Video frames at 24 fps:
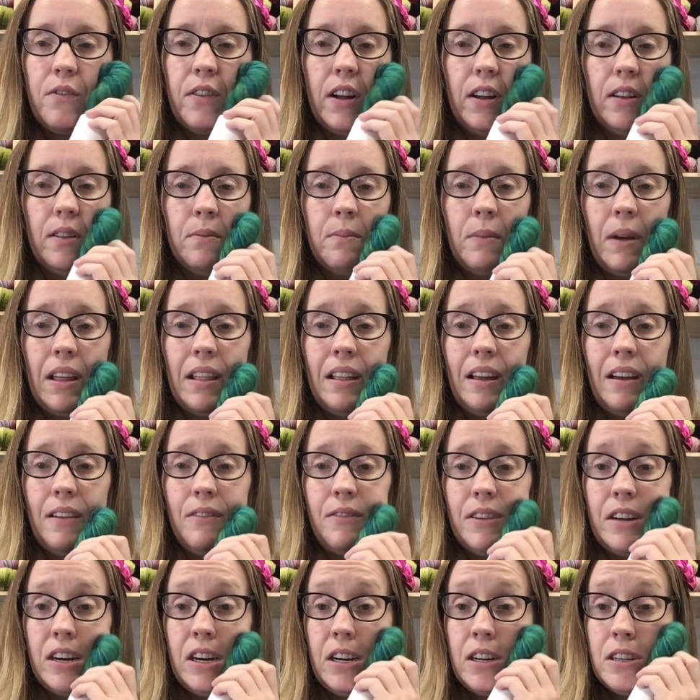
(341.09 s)
felt in my life.
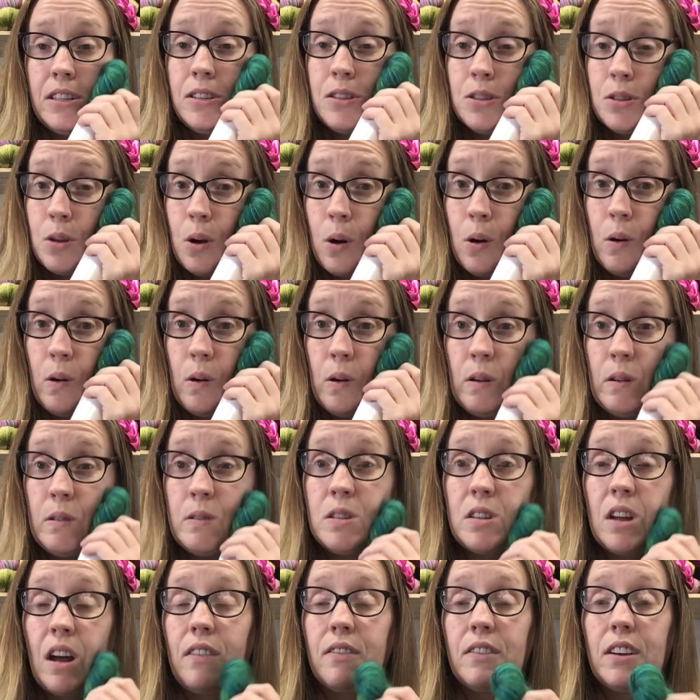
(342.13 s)
It is so
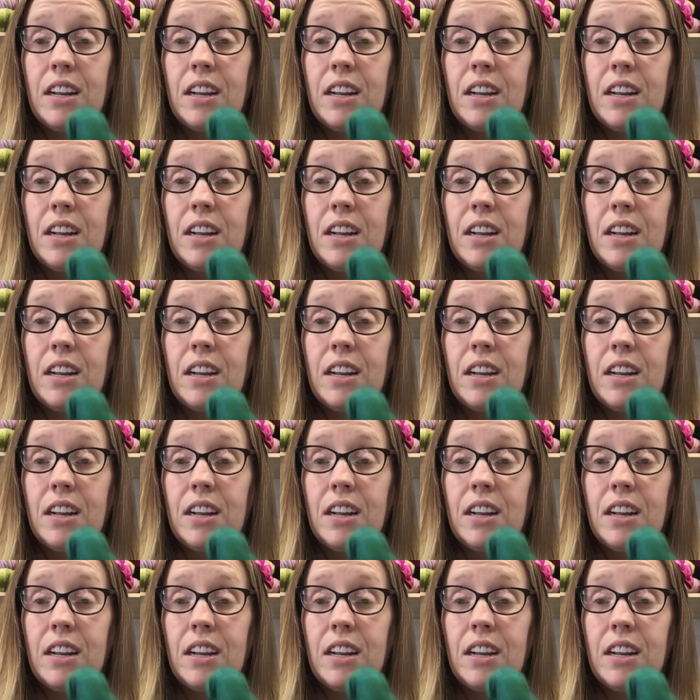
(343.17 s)
soft.